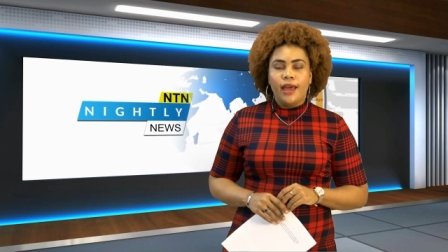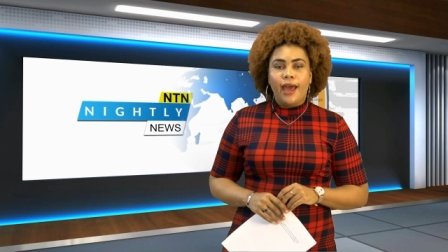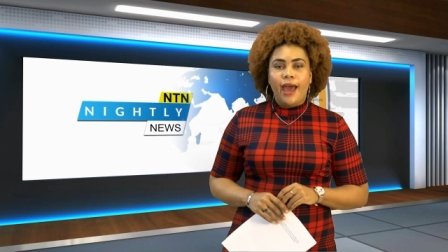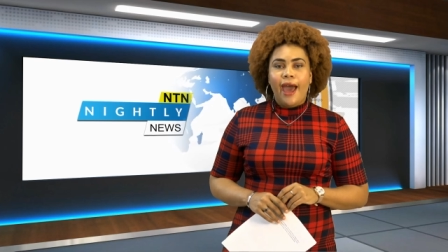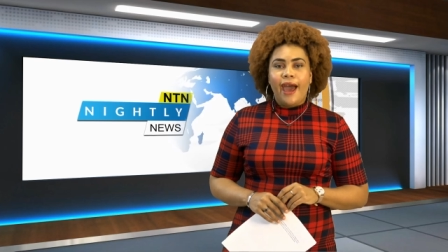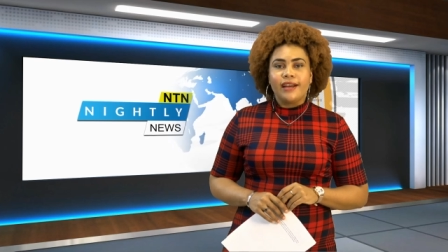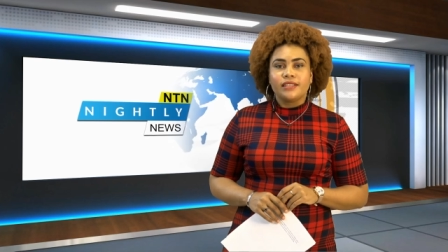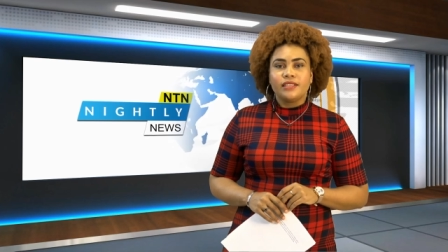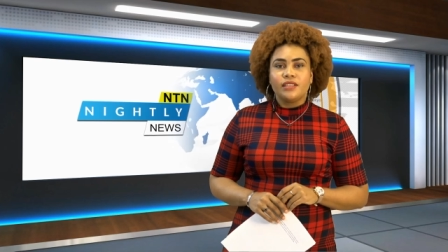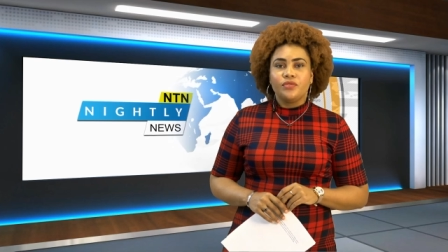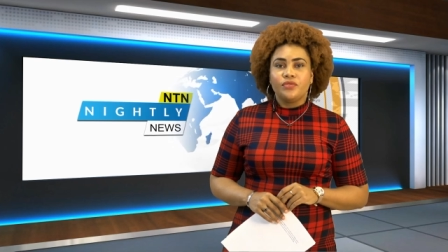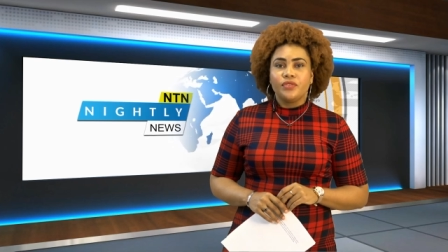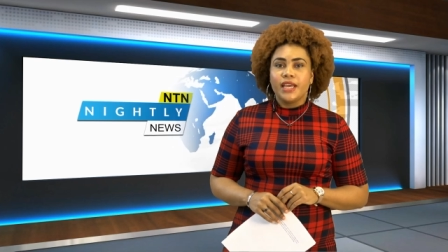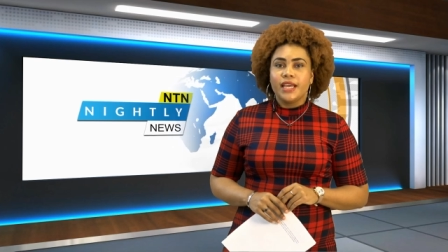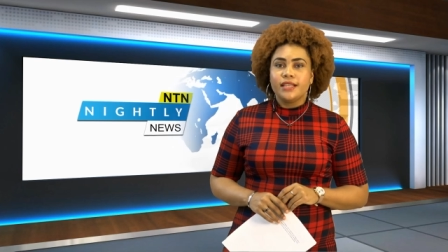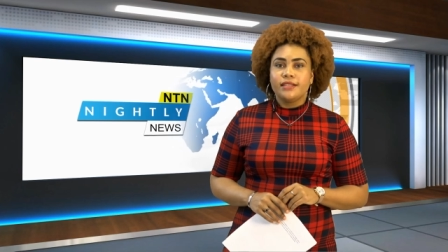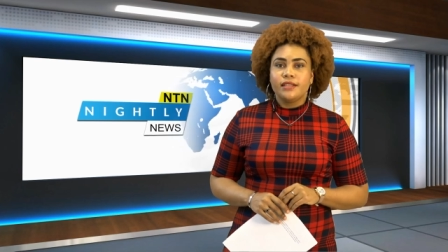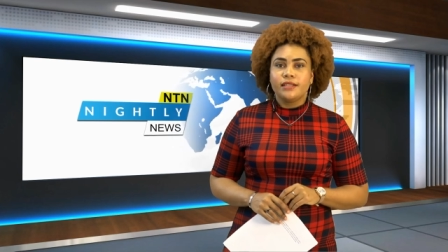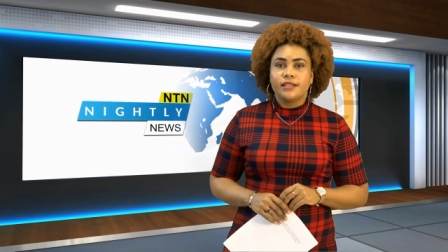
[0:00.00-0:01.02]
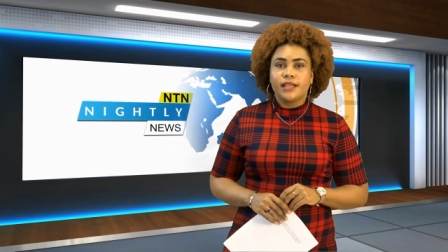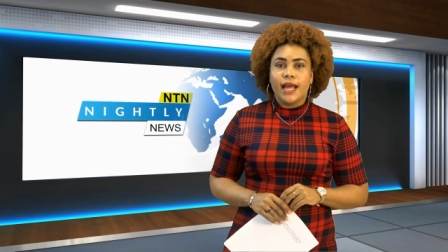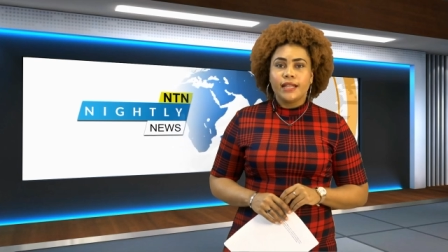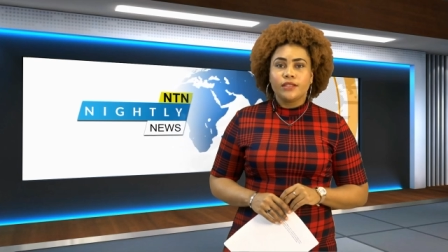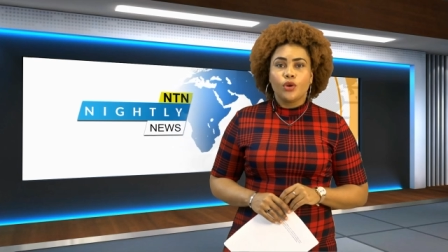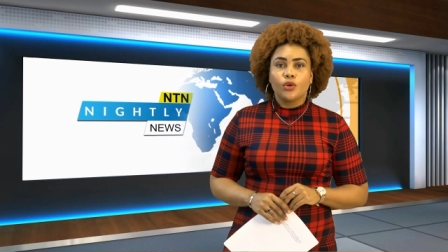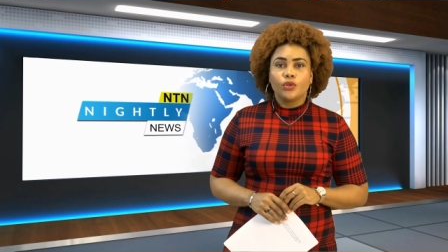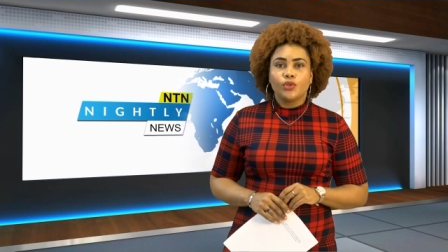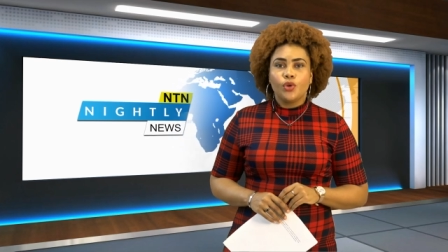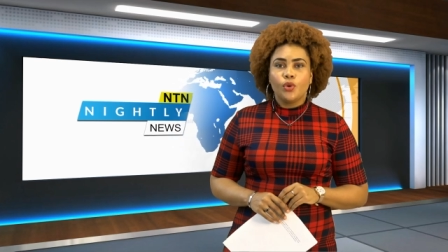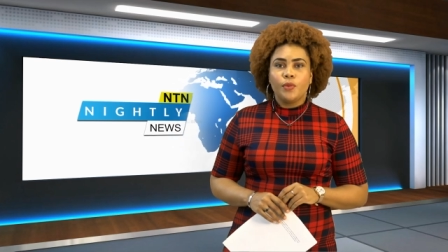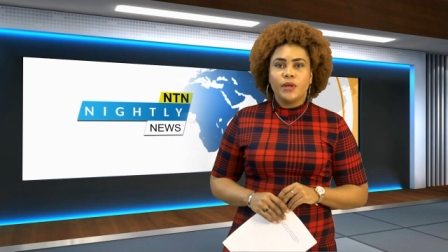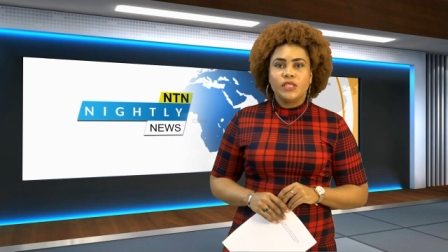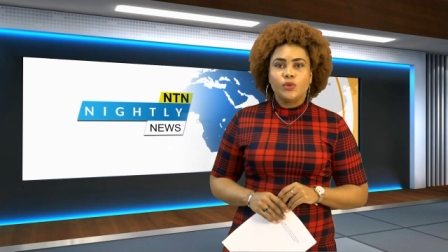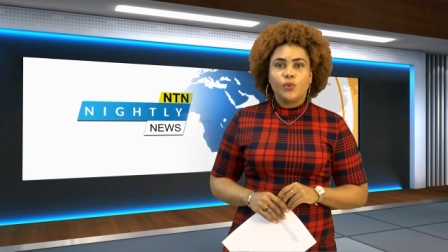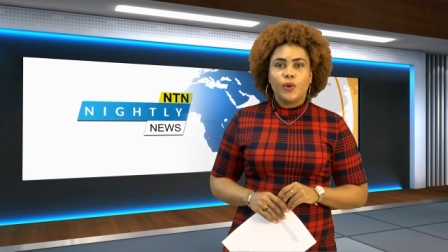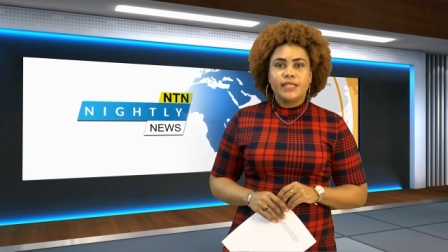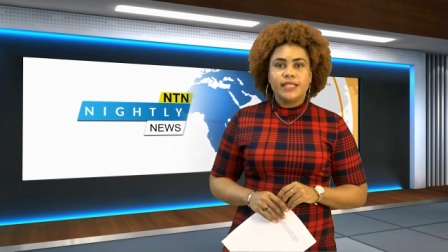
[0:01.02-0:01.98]
Active cases at October
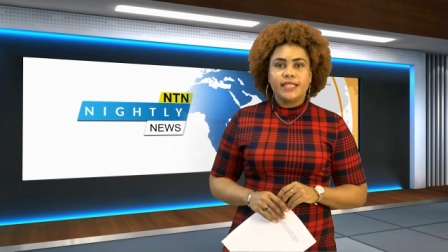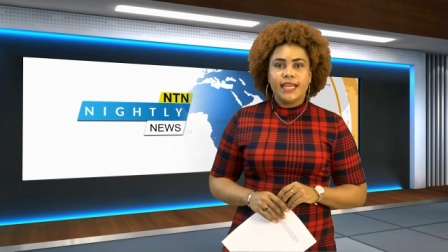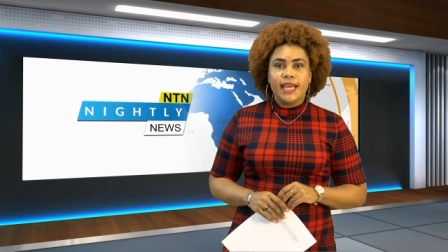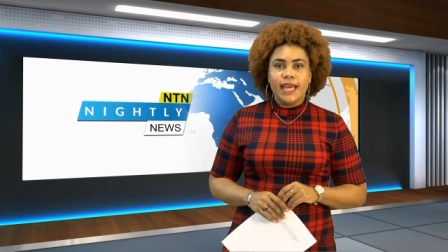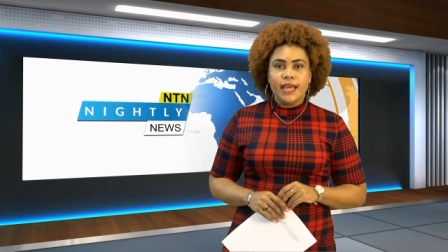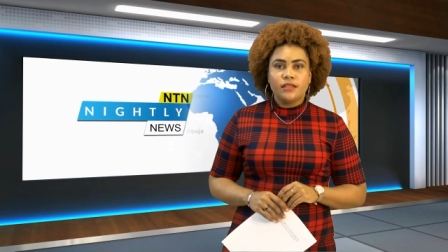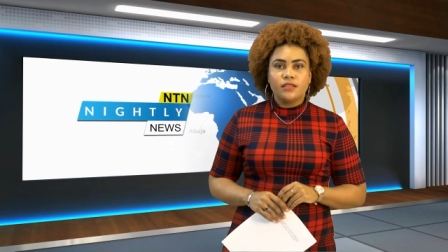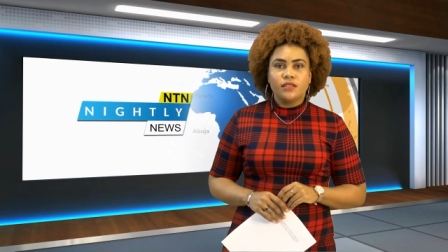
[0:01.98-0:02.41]
28,